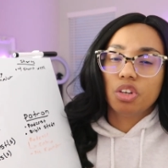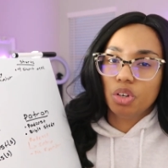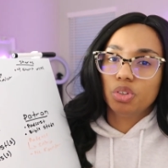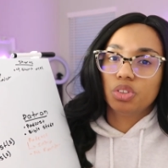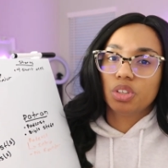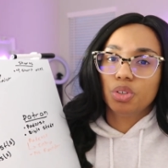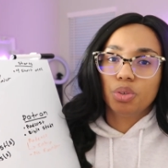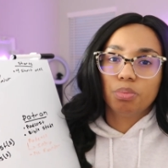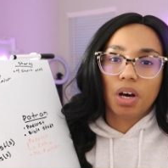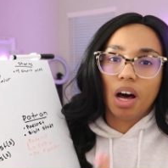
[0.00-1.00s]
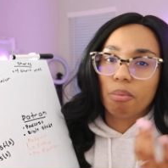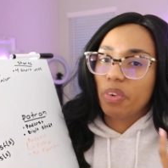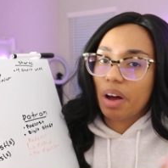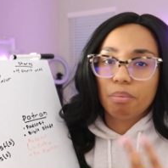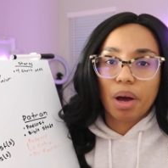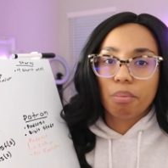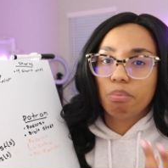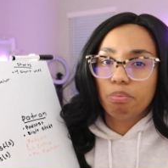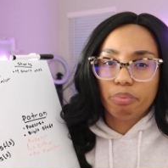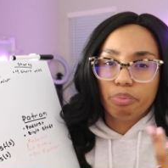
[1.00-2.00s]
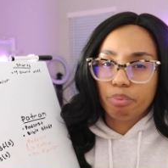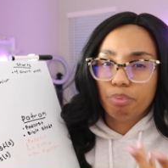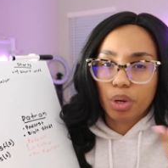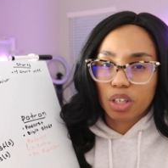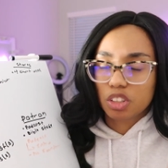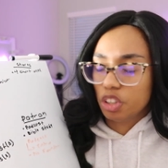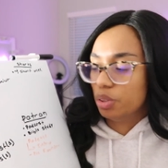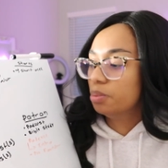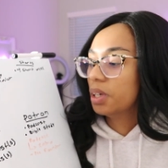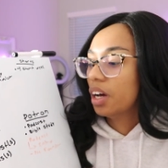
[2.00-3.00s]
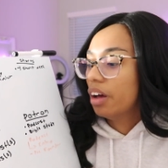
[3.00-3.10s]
YouTube, um, we have my booktube.